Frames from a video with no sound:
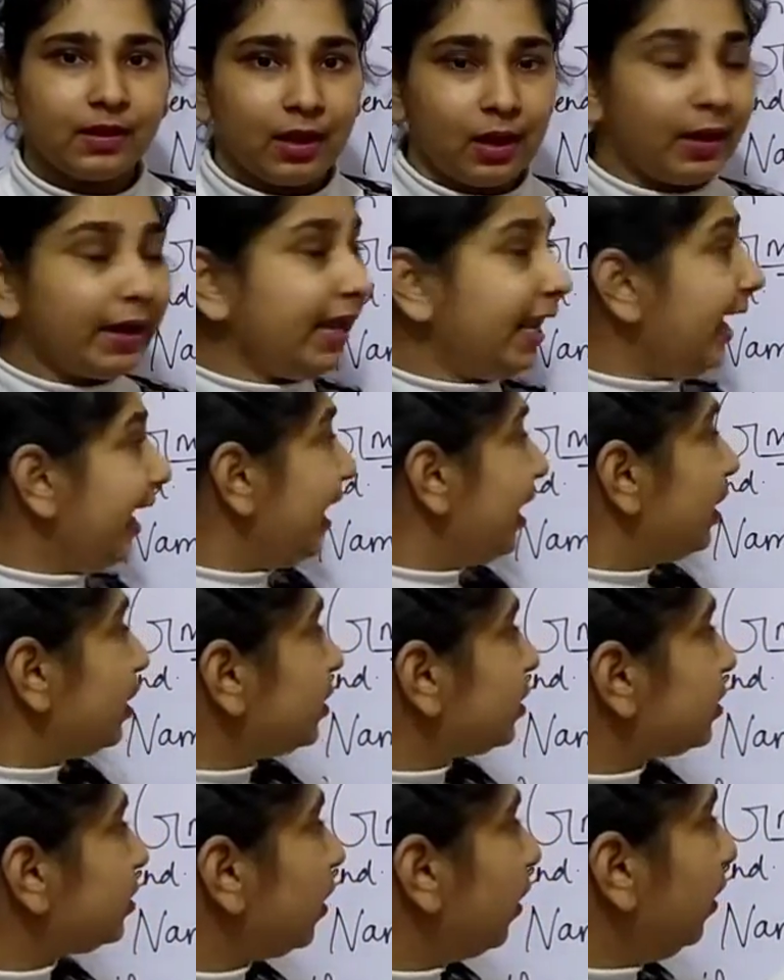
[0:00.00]
Okay,
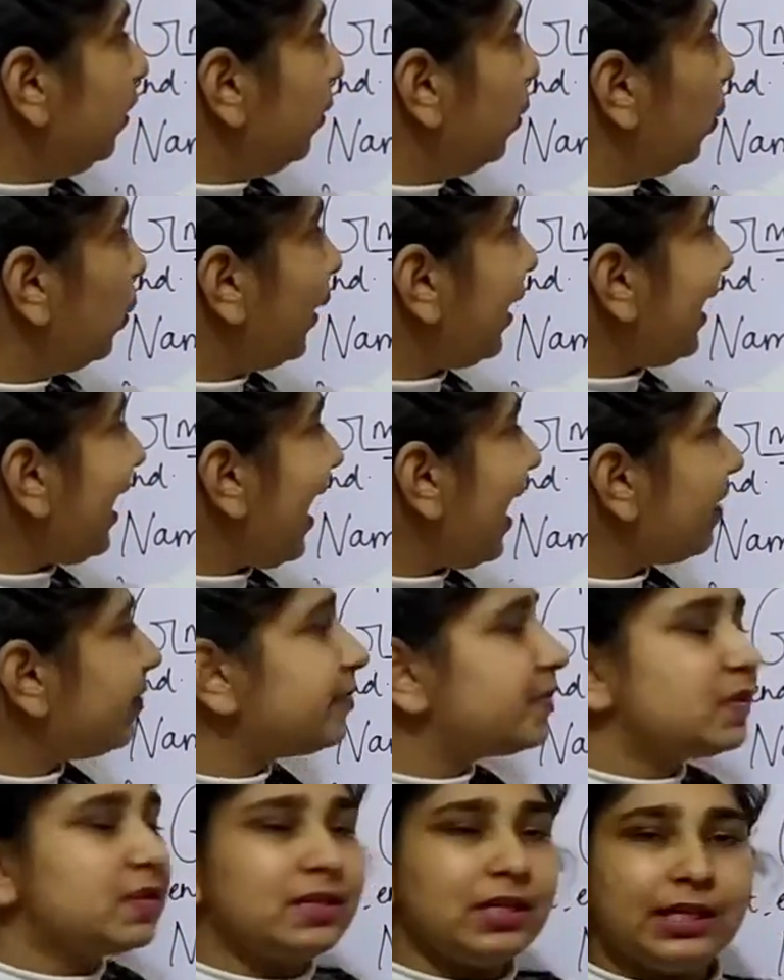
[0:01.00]
so we
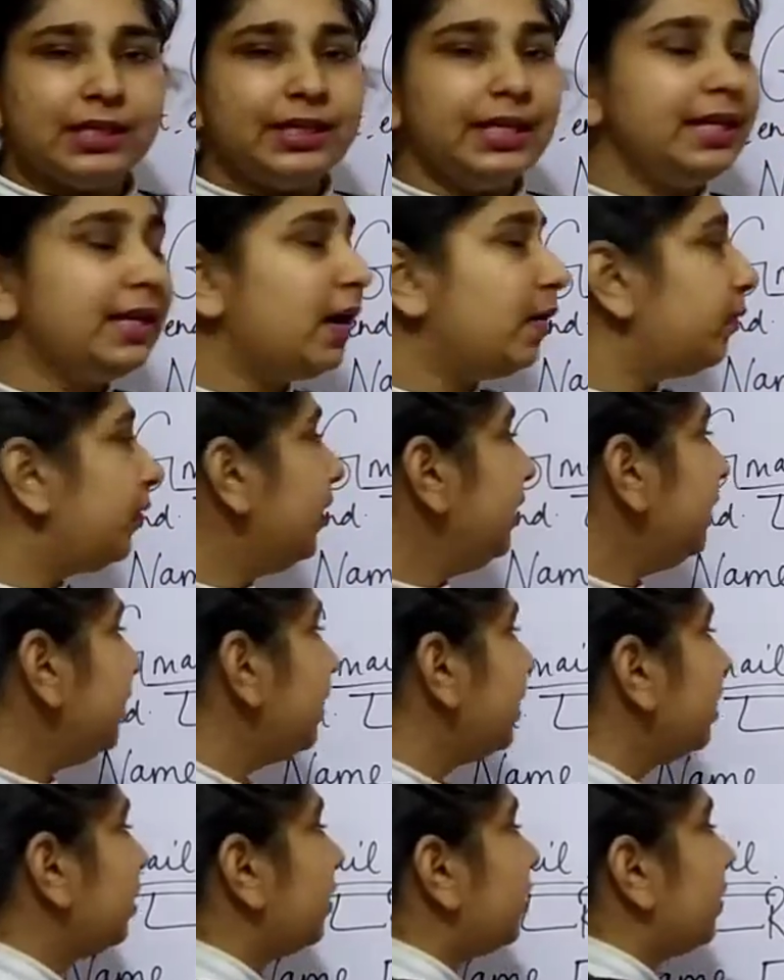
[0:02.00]
have studied our
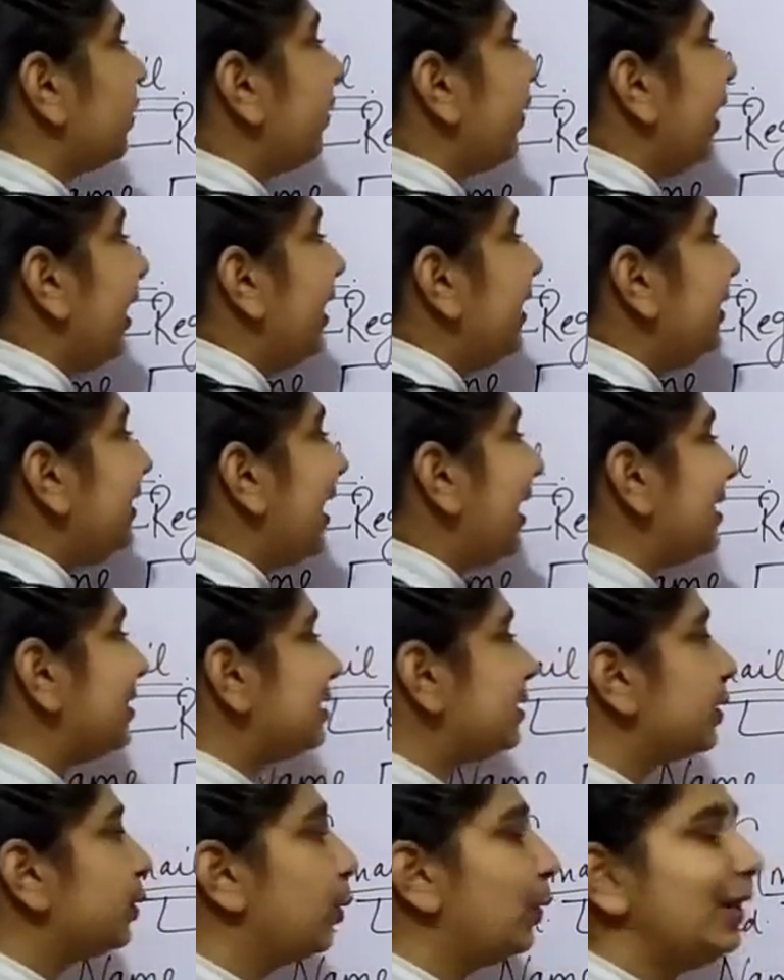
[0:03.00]
create
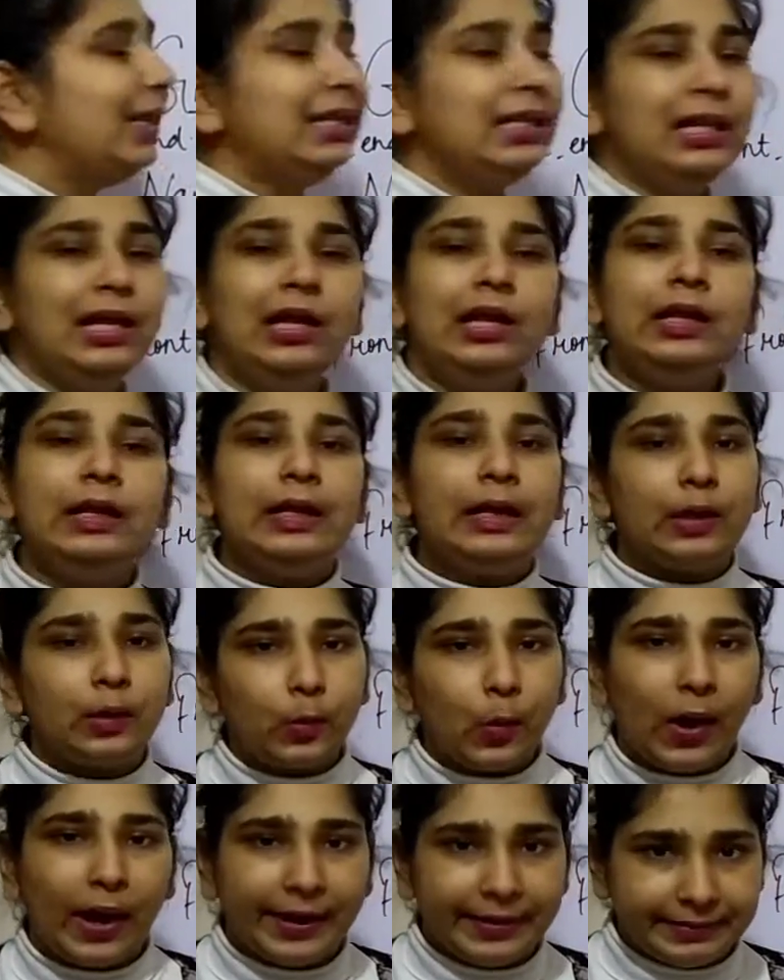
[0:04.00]
SQL
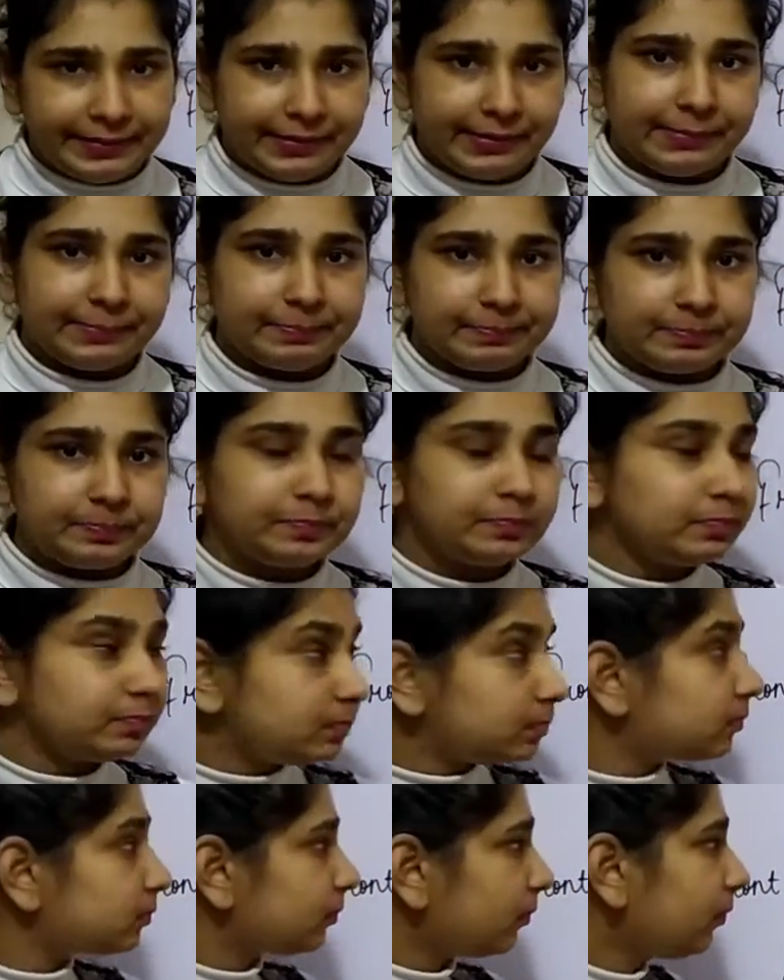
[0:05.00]
query.
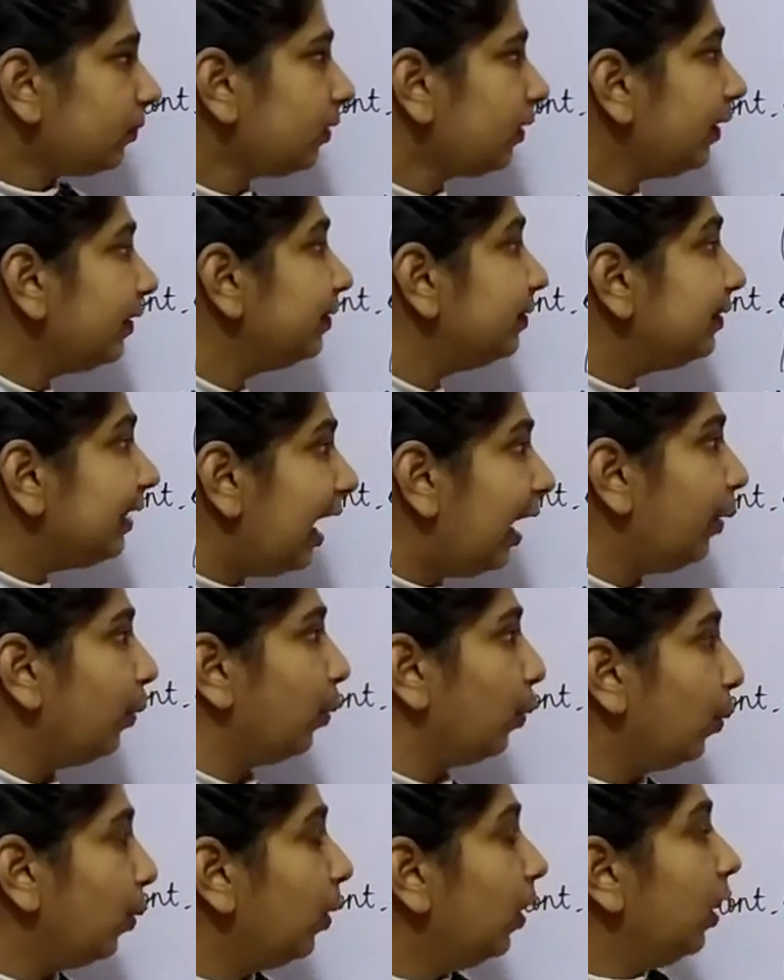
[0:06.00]

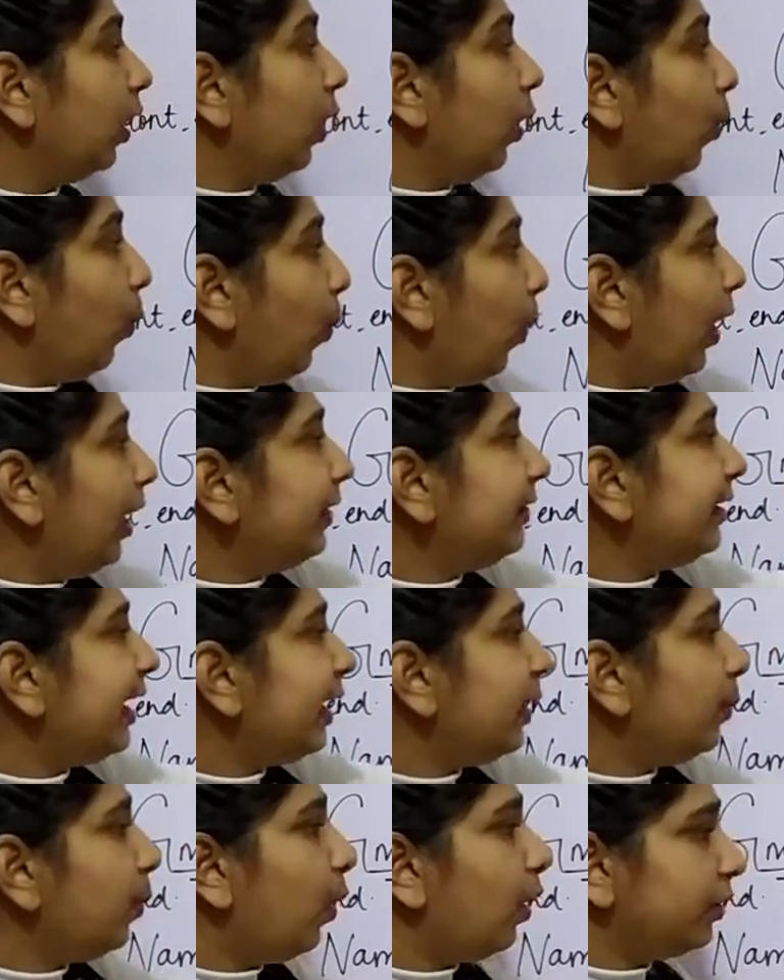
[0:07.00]
Now, what
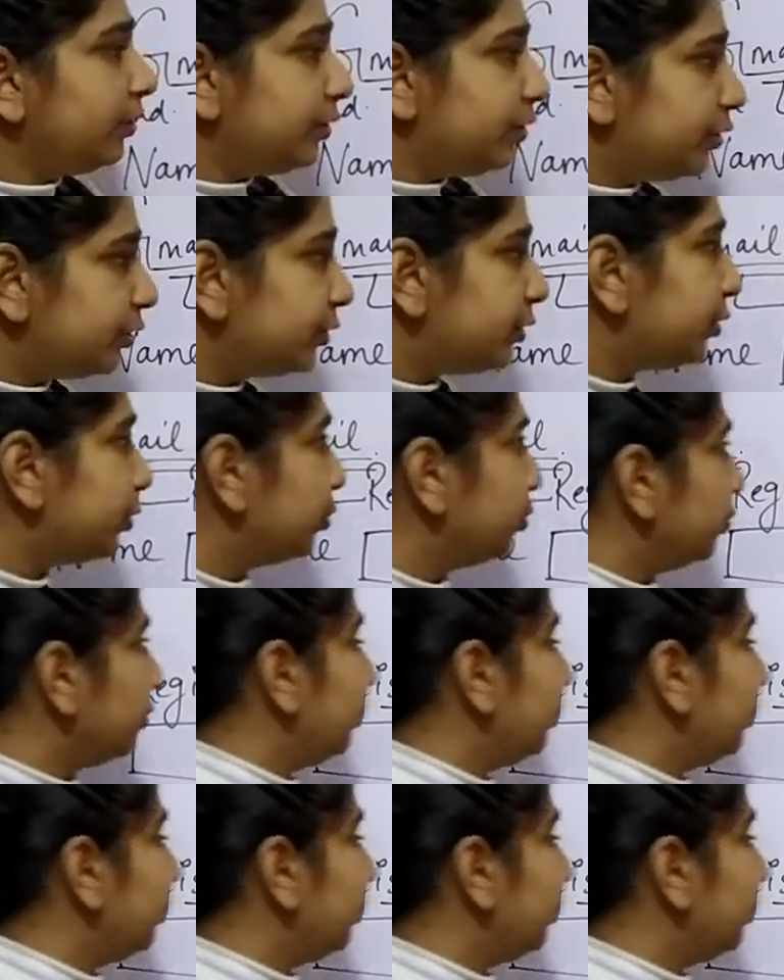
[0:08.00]
I want to do,